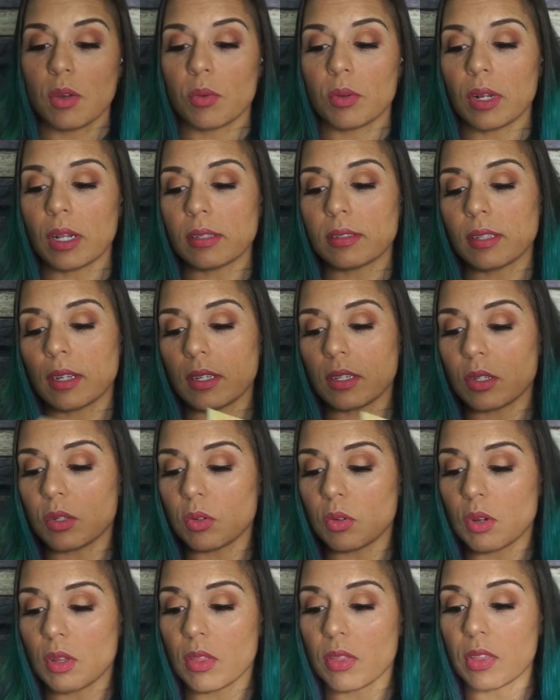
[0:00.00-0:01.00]
When I tell
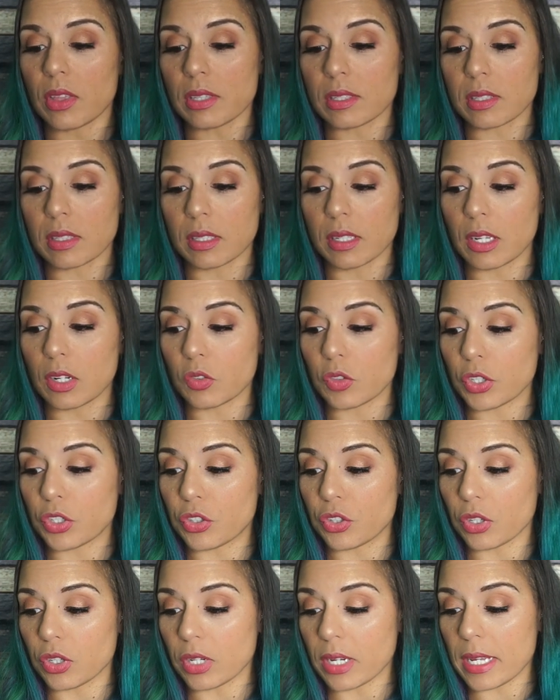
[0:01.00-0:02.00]
you, this
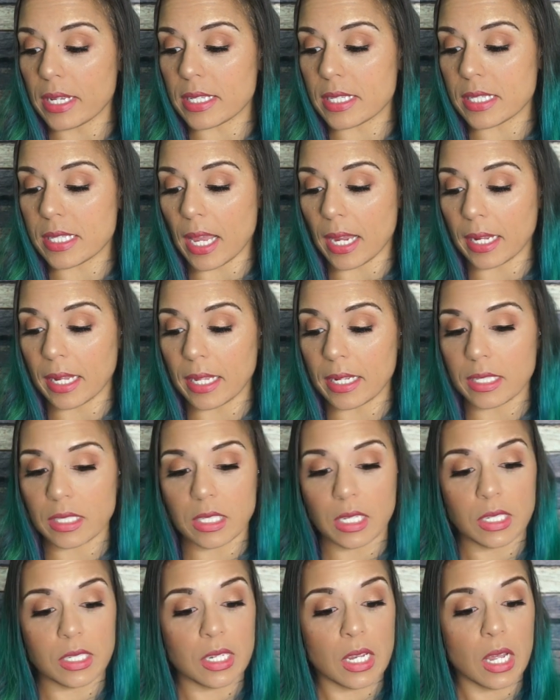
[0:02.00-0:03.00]
literature is second
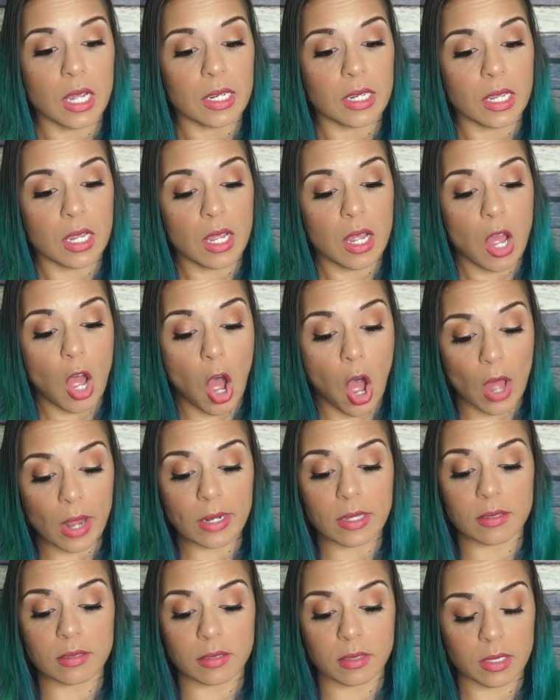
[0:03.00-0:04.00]
to none,
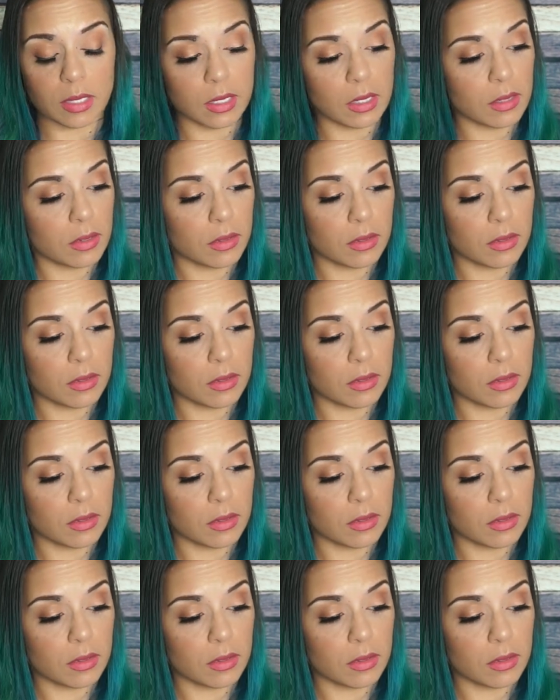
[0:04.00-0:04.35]
honestly.